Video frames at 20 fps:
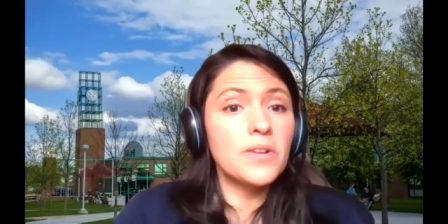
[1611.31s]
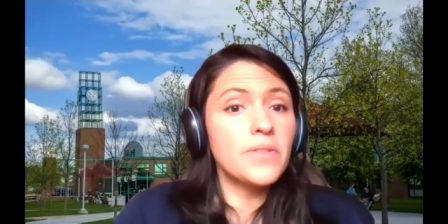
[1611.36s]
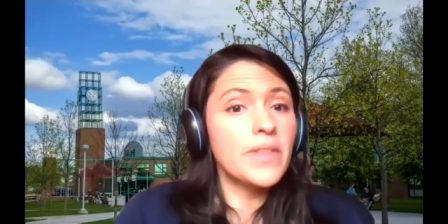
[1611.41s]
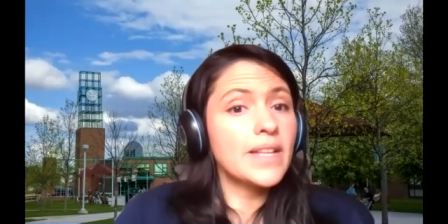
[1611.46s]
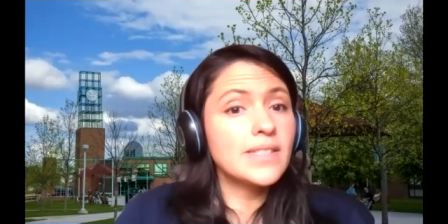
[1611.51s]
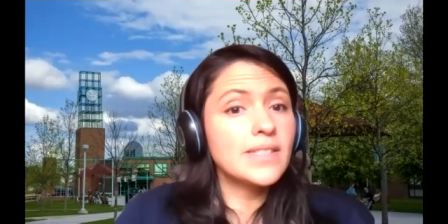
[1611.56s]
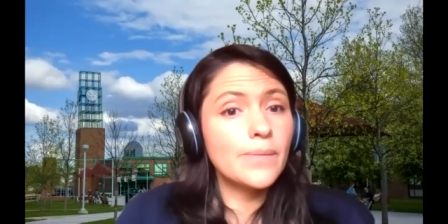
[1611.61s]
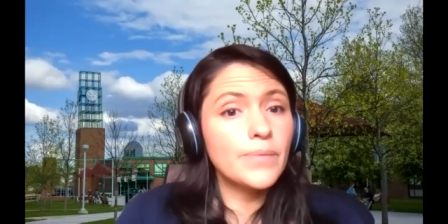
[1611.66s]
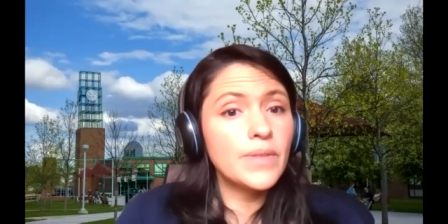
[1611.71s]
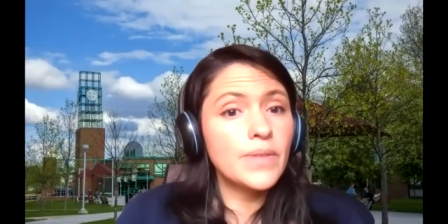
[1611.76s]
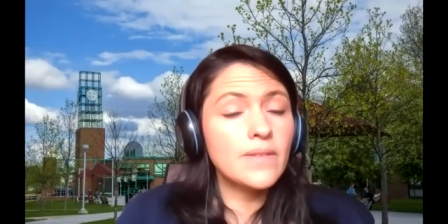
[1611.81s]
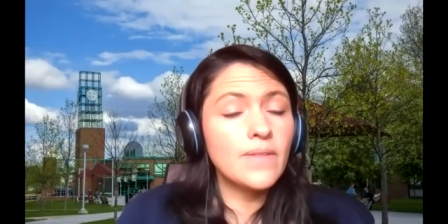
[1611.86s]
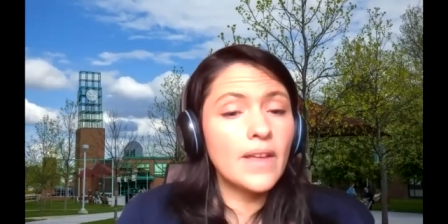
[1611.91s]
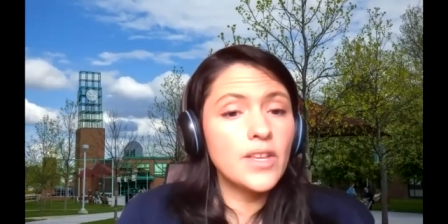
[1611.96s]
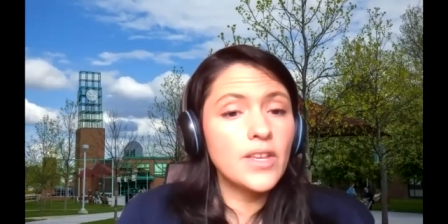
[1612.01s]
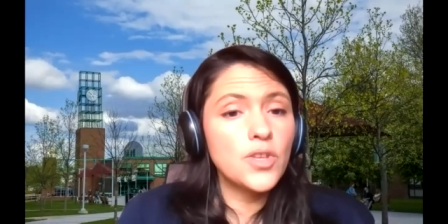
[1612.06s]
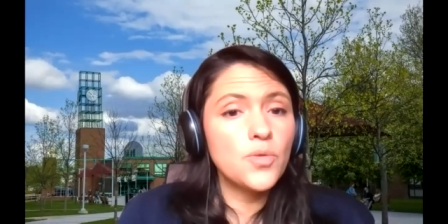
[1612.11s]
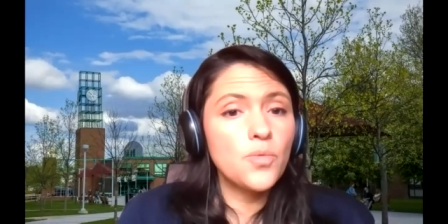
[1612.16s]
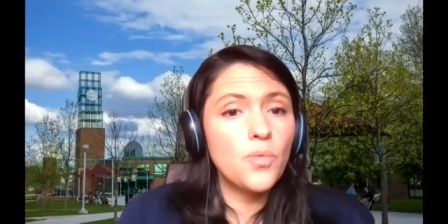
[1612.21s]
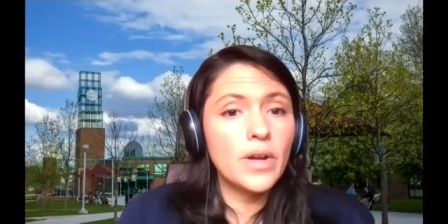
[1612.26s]
that's something
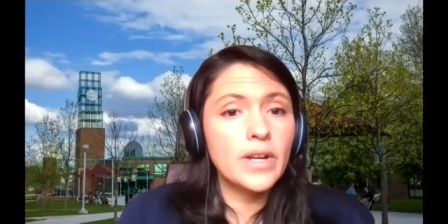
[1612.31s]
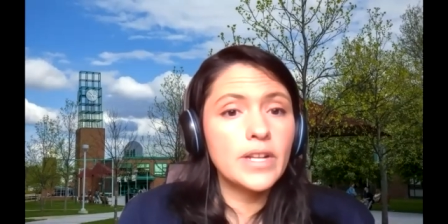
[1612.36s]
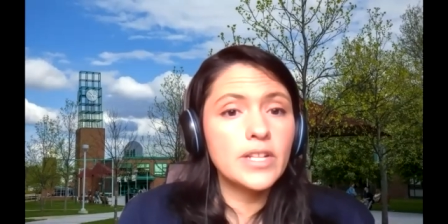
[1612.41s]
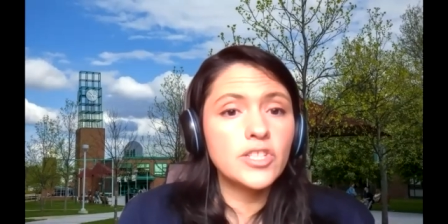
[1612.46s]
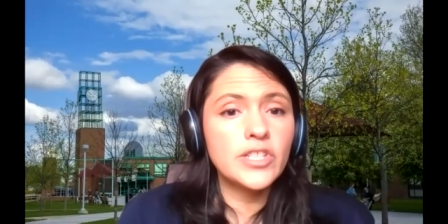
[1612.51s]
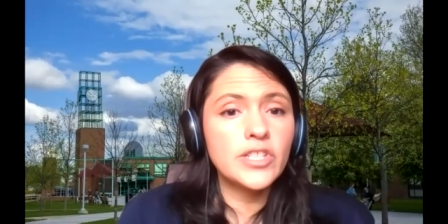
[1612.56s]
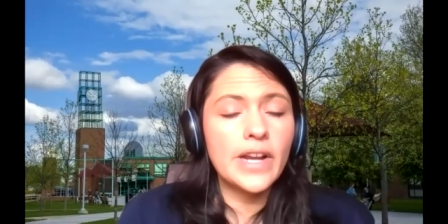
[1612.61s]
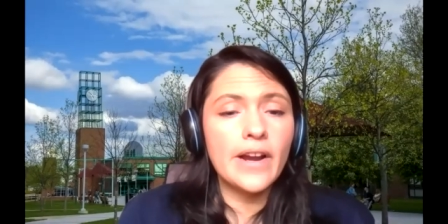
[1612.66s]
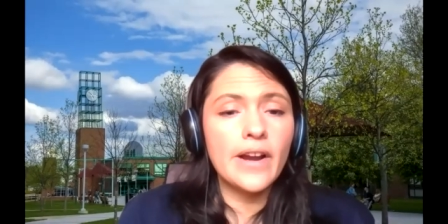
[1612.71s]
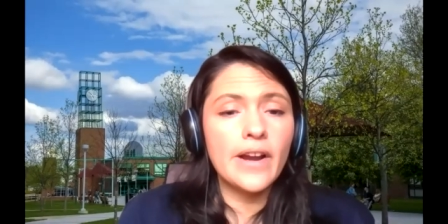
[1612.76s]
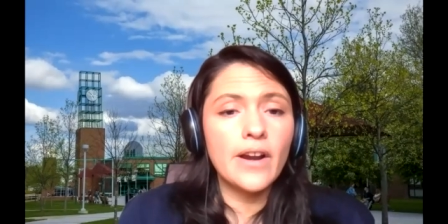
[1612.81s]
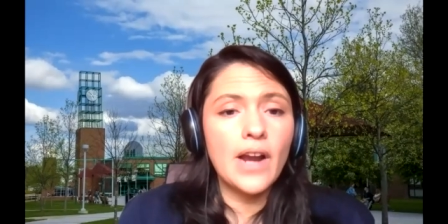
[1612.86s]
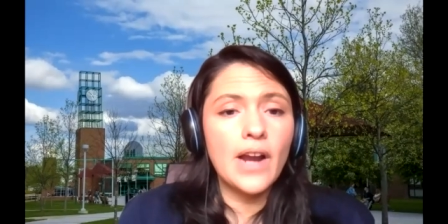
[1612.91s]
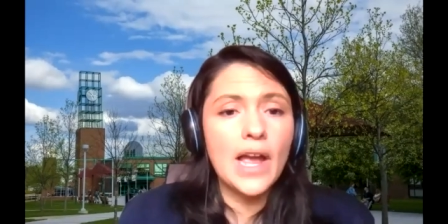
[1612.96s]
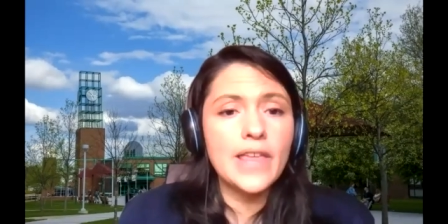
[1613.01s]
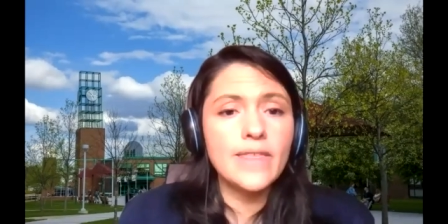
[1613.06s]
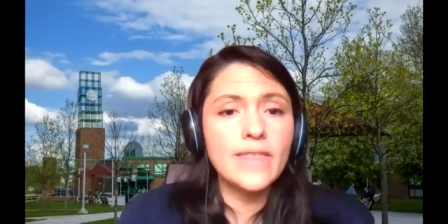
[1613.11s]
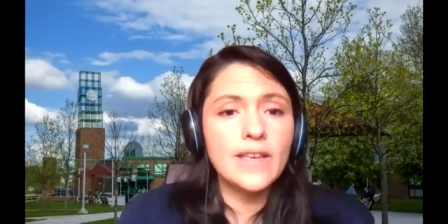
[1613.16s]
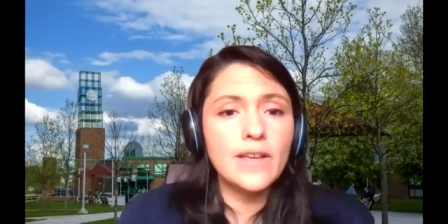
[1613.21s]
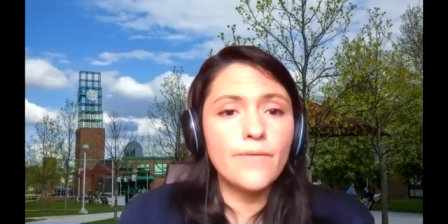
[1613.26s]
that you want to share,
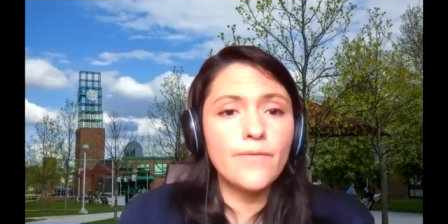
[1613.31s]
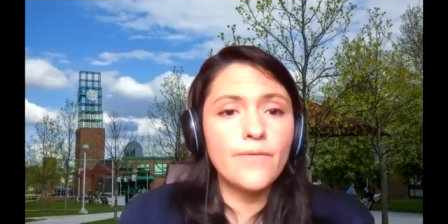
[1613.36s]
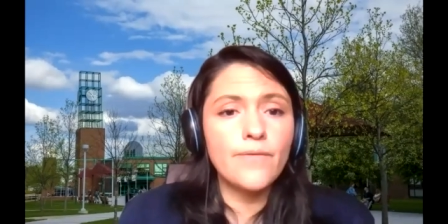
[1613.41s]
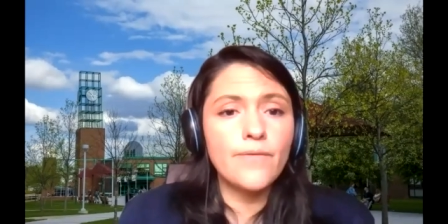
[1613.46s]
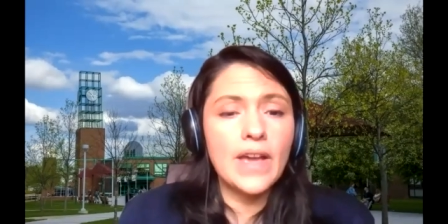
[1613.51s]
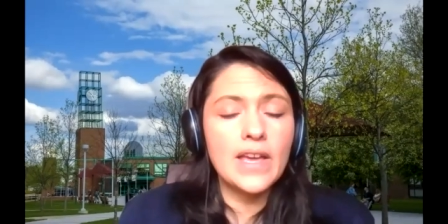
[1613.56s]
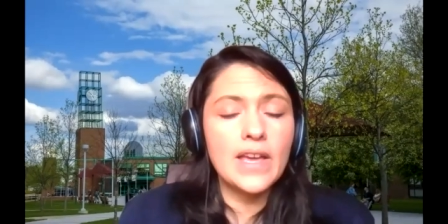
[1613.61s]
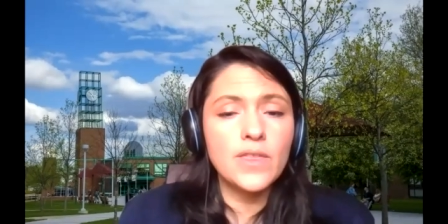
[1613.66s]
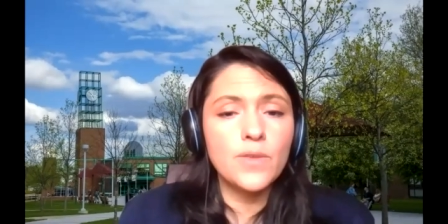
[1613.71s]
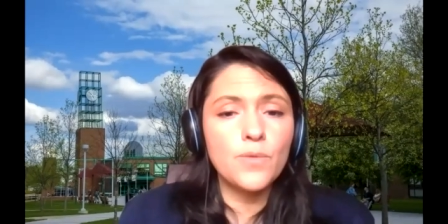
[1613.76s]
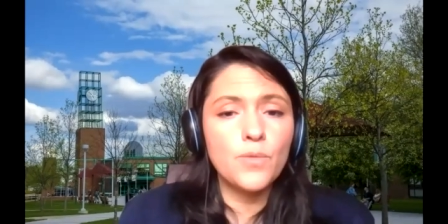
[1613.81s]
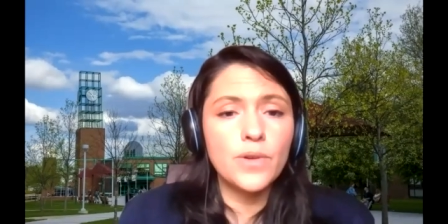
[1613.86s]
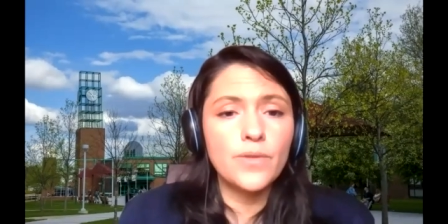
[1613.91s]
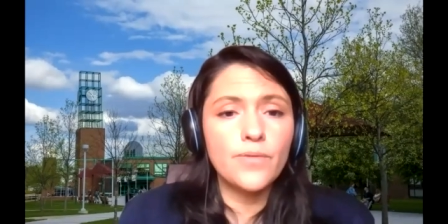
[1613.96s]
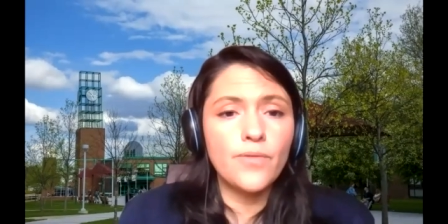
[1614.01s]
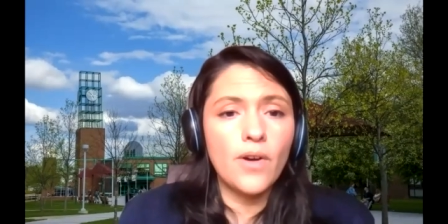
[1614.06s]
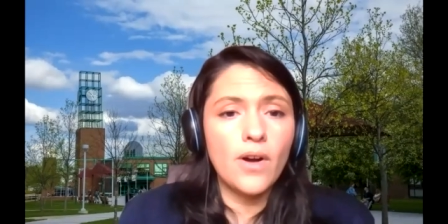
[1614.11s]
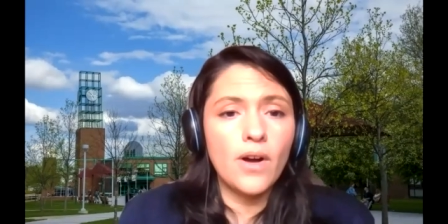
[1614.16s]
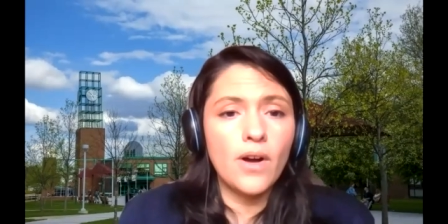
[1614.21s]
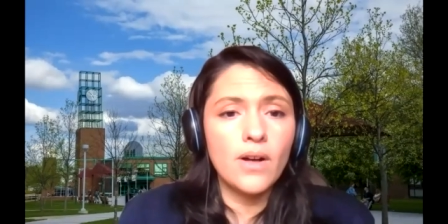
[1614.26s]
I think faith
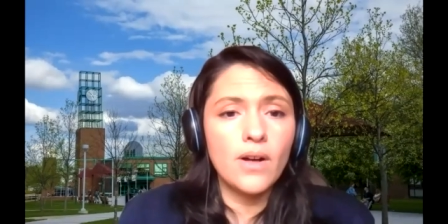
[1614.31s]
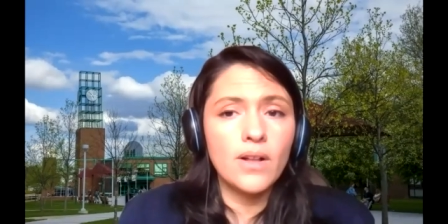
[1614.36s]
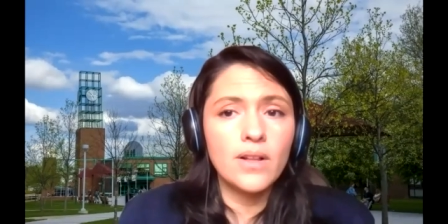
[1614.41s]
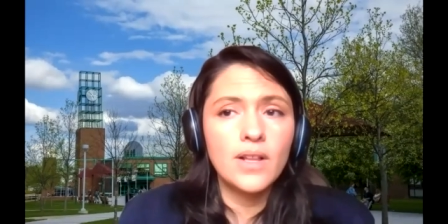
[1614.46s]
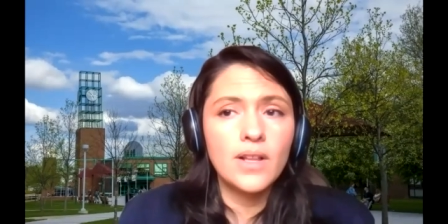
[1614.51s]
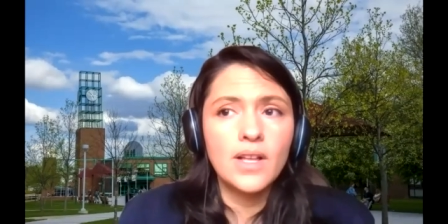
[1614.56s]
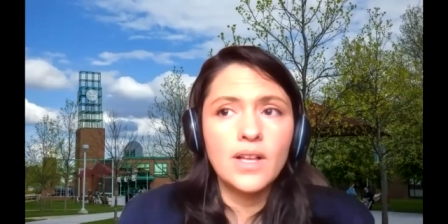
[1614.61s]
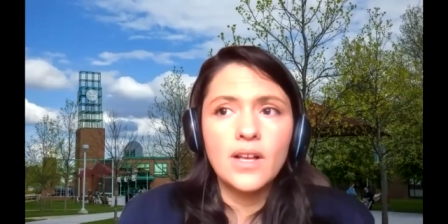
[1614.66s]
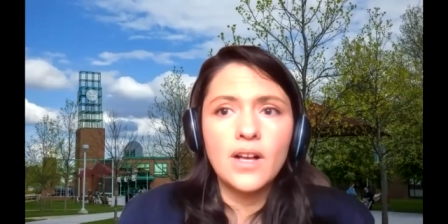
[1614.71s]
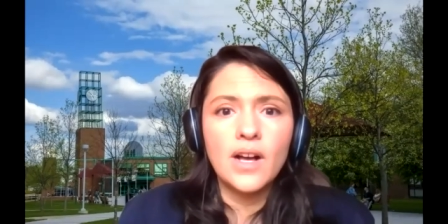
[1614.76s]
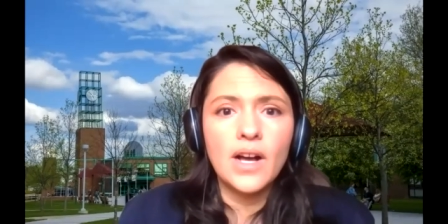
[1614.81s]
would fall